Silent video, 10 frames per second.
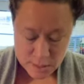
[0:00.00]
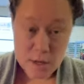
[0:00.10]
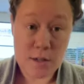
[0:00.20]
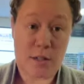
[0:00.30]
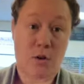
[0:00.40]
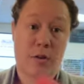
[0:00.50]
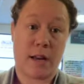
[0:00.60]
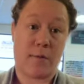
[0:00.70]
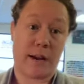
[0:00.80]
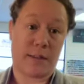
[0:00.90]
So
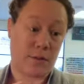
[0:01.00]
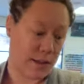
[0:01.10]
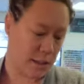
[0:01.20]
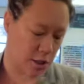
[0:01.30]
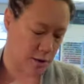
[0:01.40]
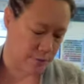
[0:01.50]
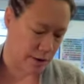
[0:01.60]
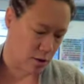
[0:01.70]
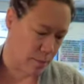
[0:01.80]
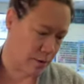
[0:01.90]
anyway, so that's just a fun
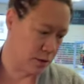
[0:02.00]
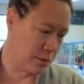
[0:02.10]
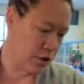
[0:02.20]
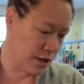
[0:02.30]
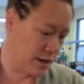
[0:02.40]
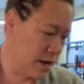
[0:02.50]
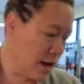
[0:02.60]
little bonus project.